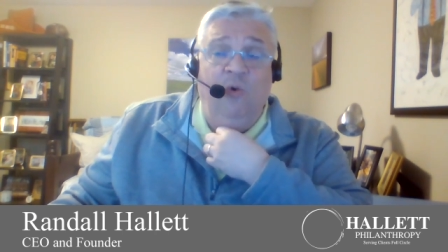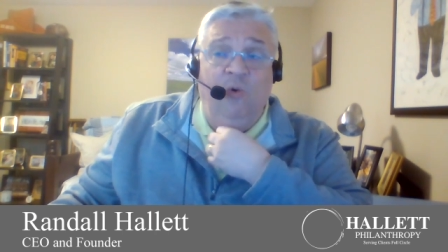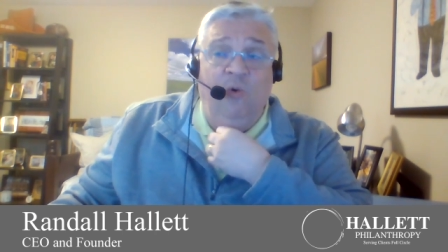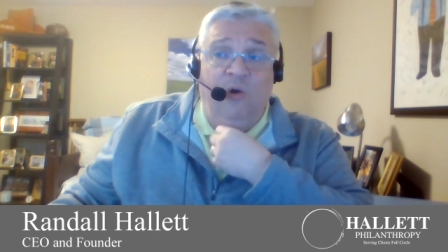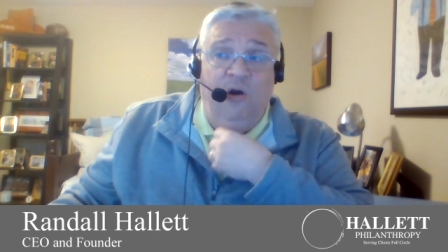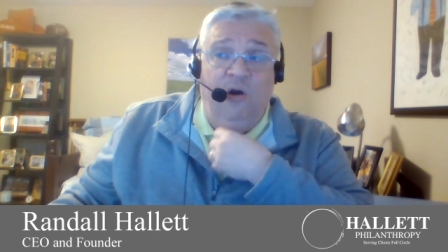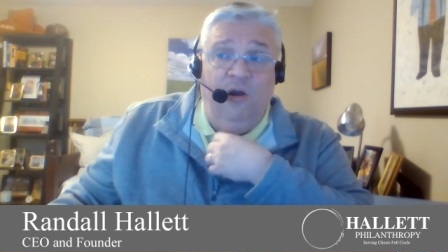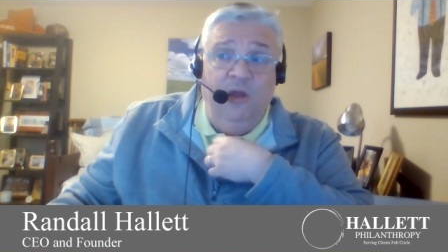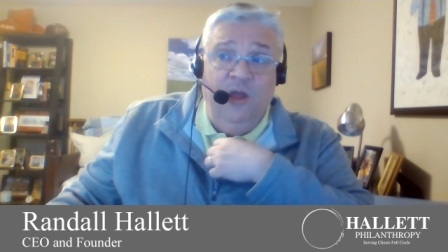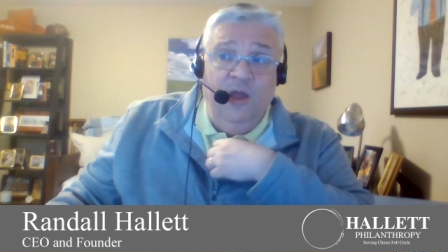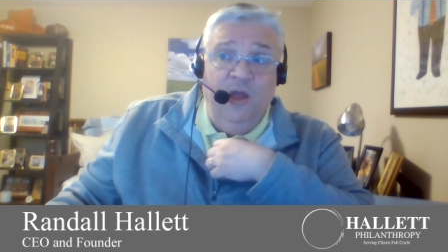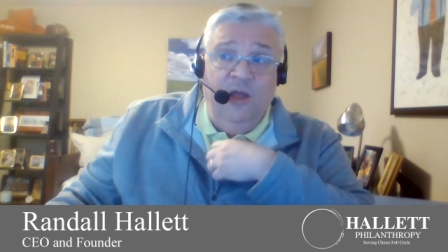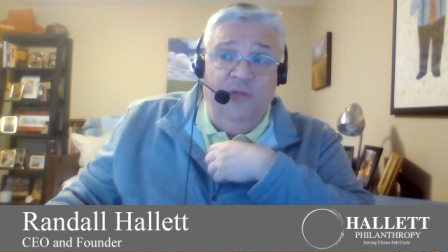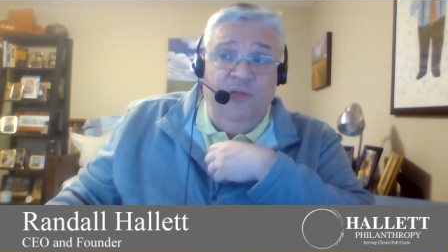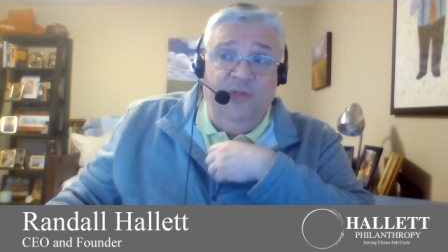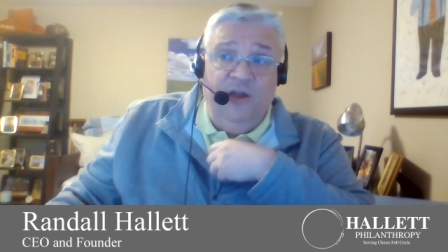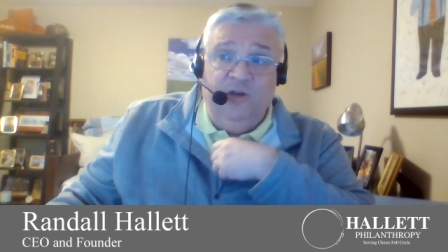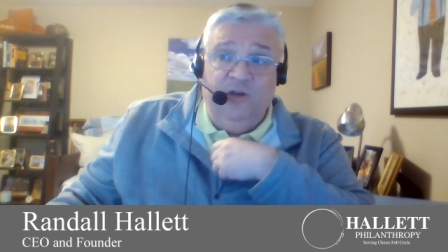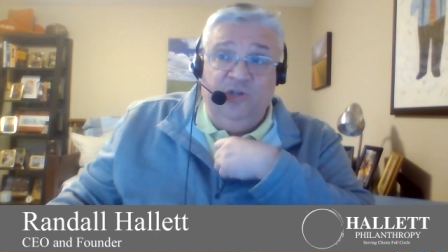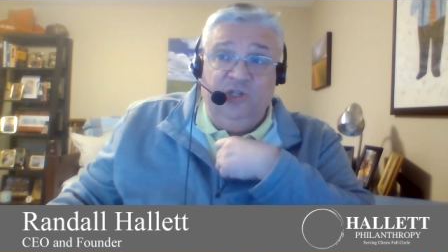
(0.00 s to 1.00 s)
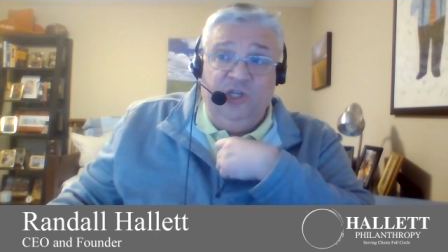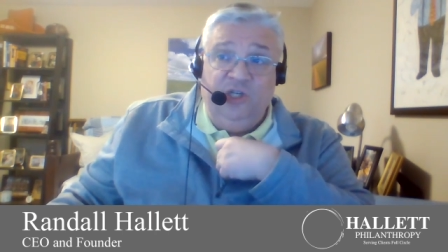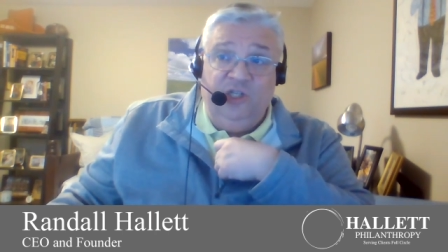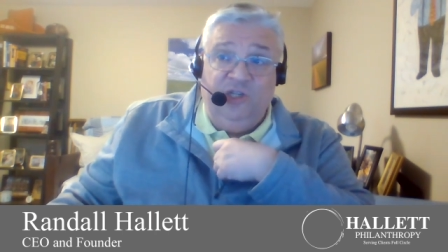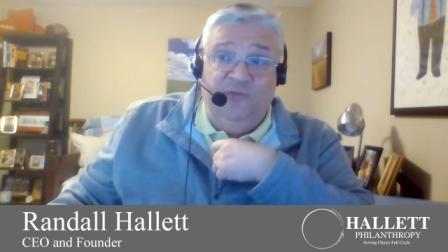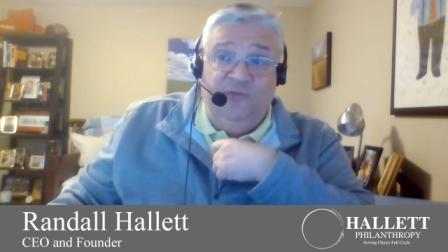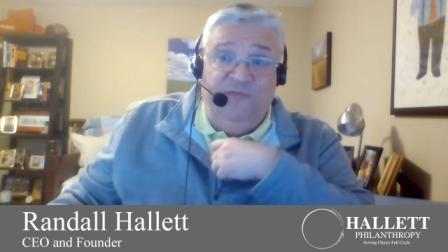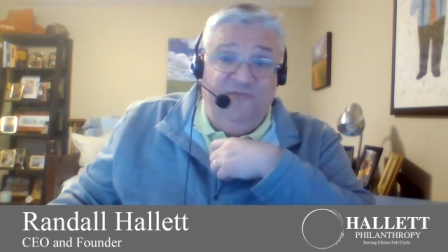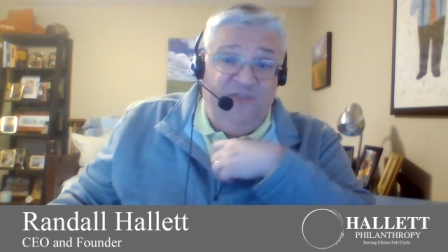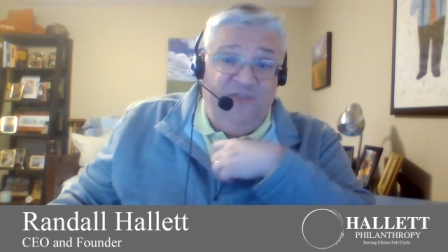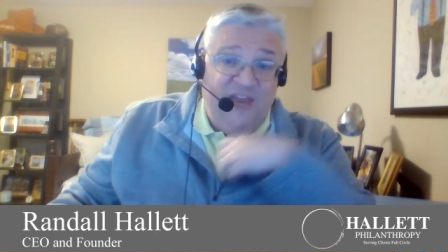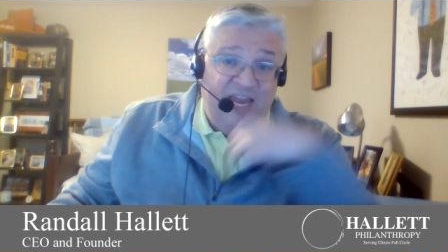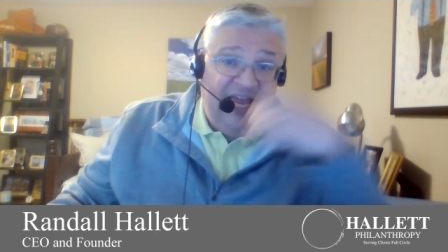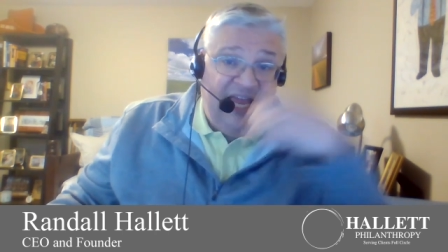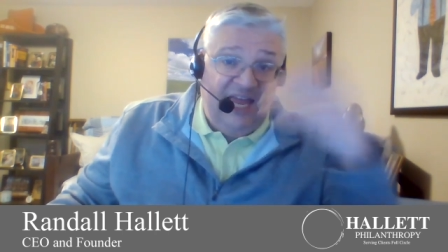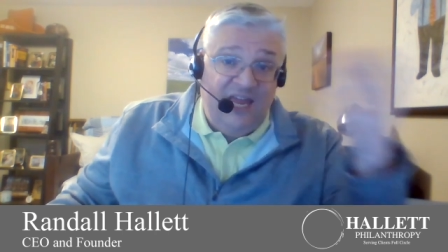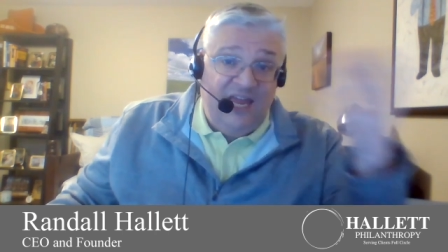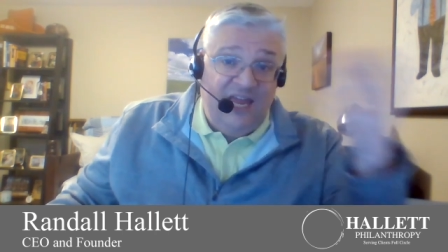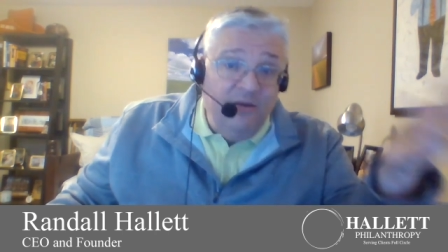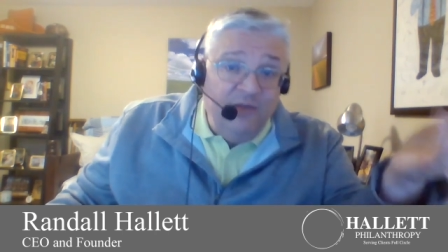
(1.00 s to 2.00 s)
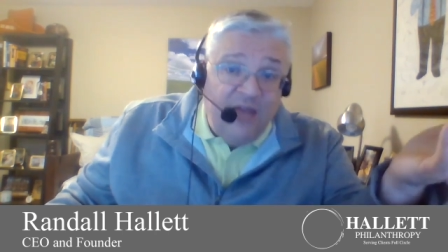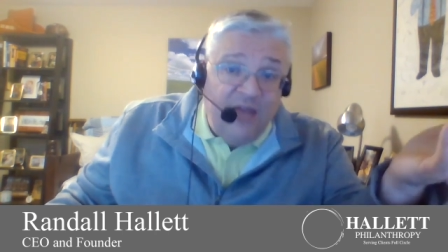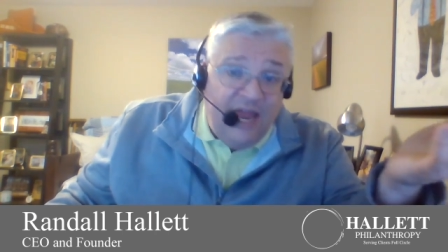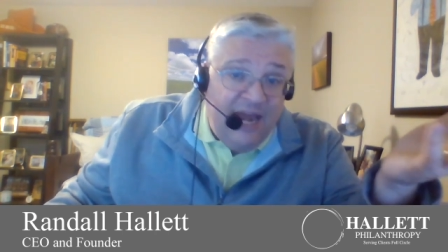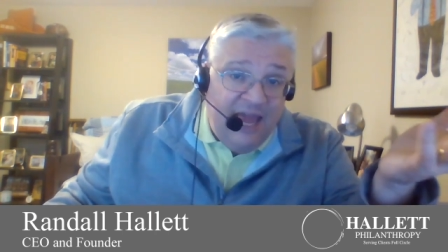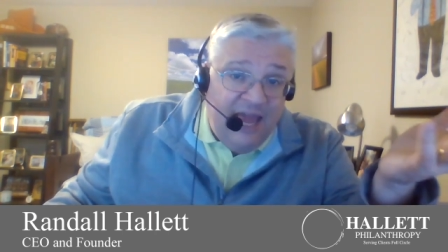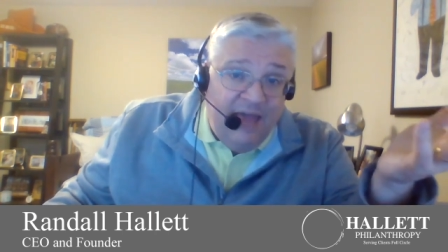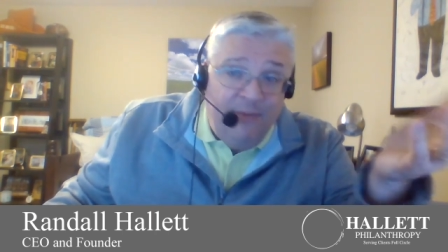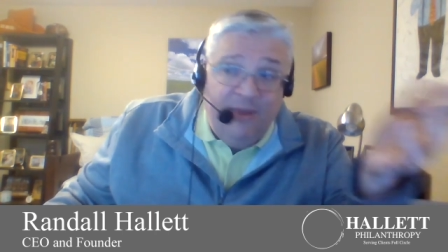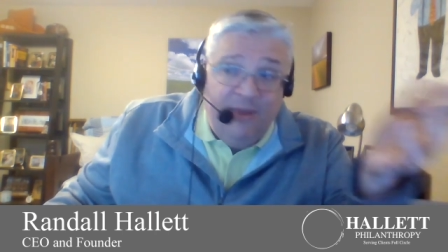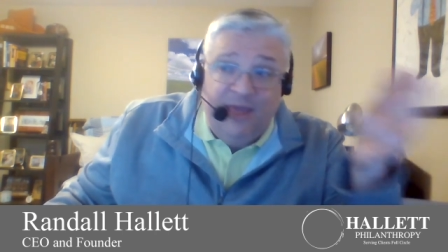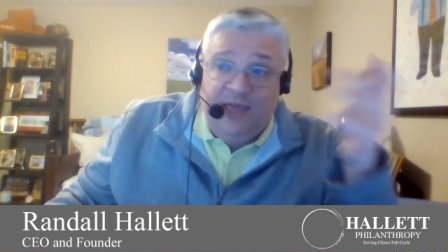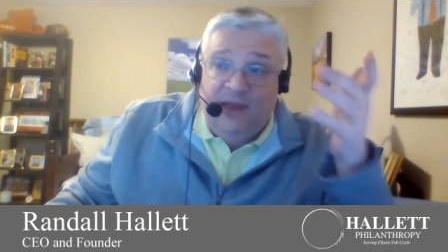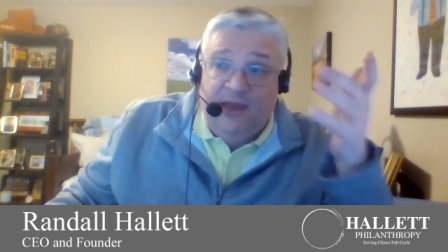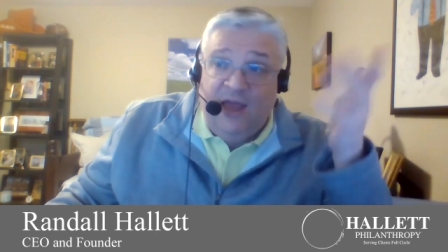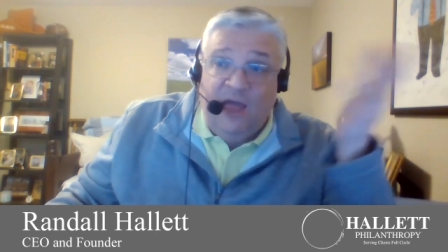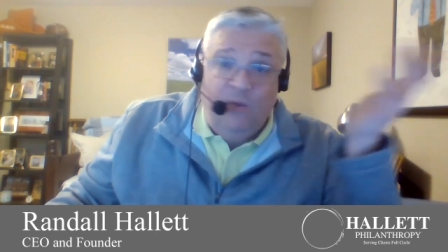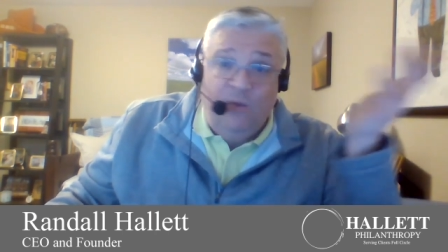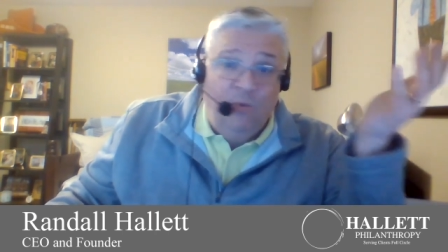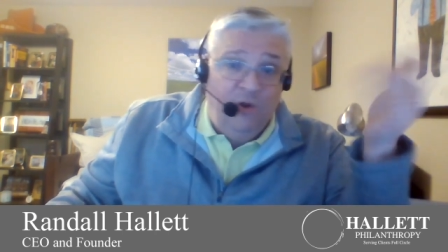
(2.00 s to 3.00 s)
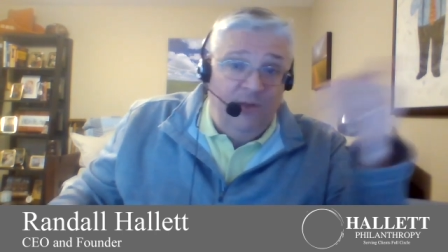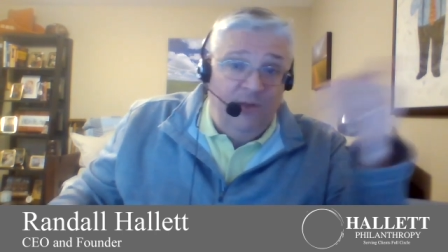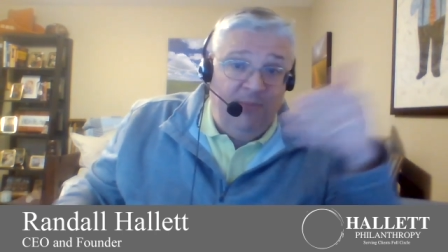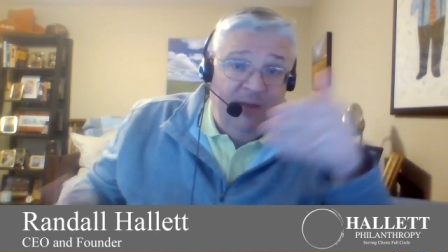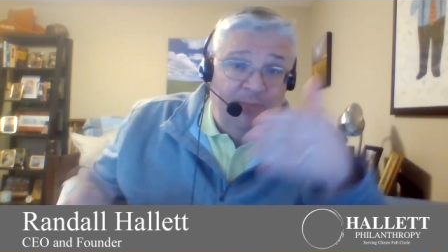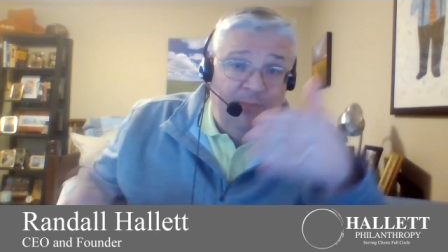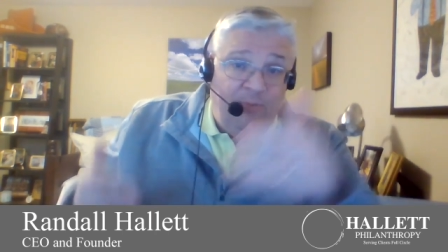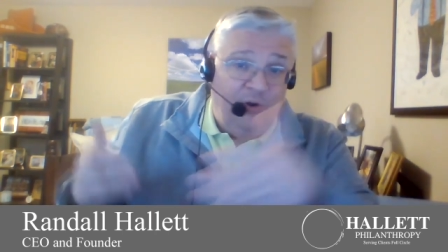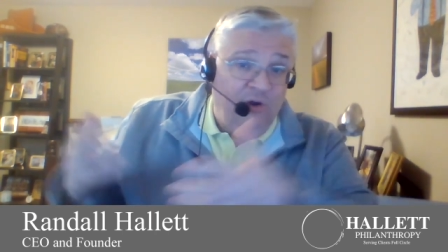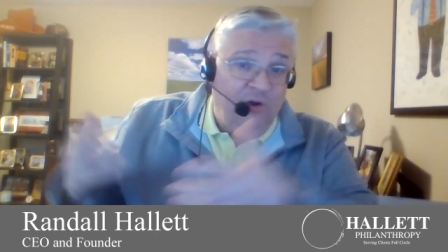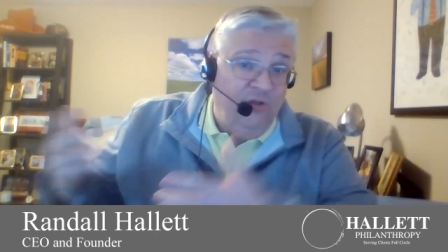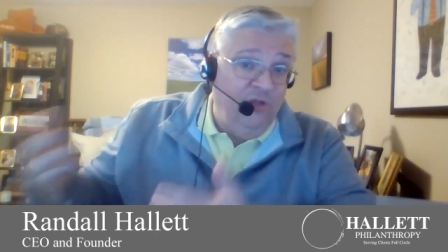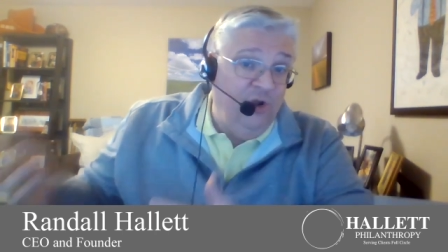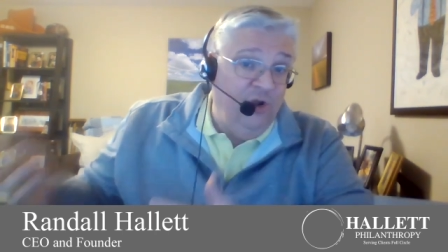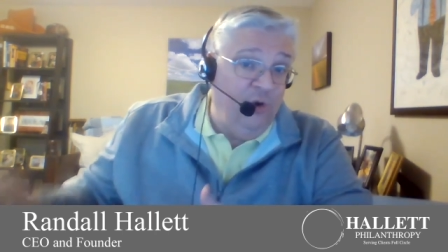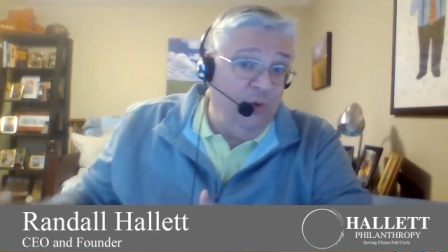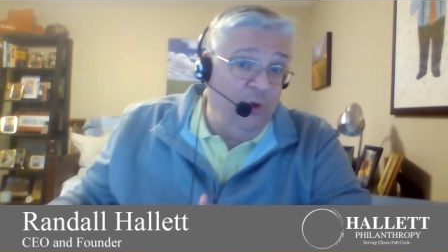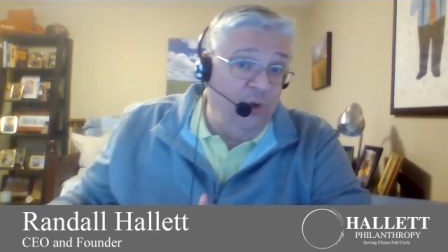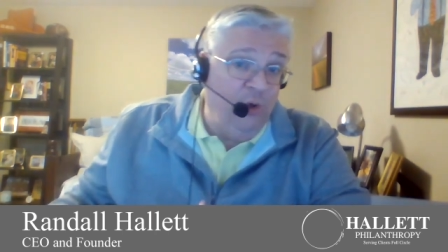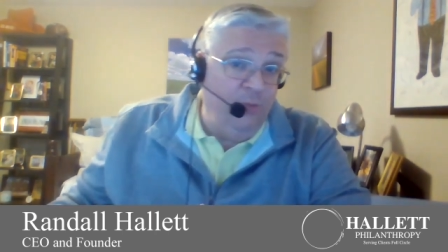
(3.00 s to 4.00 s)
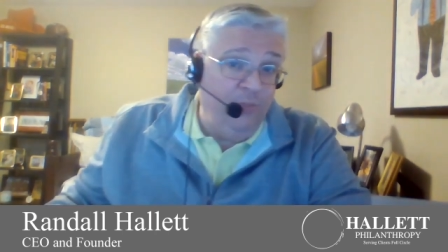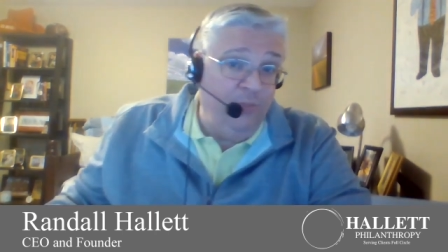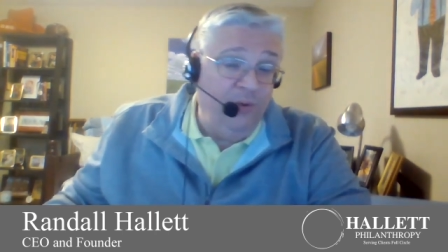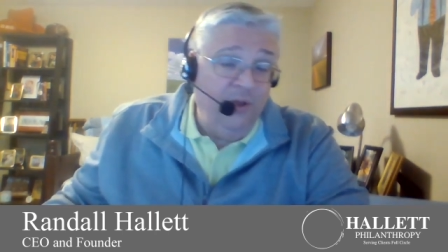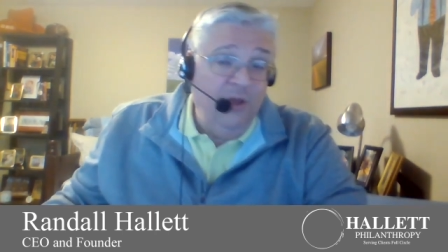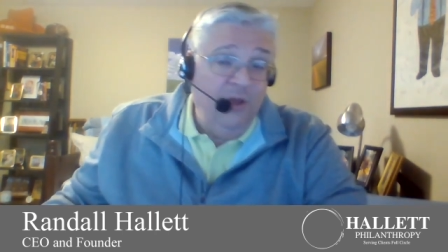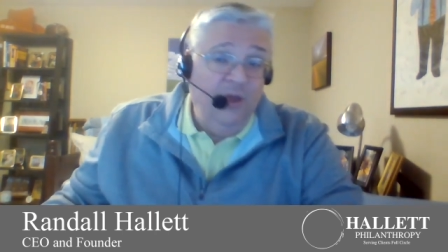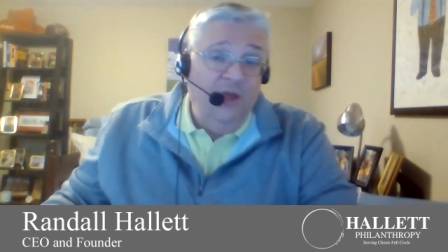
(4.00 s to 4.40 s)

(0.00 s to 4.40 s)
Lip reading: or there's just a fitting in dynamic and I want to be a part of the group.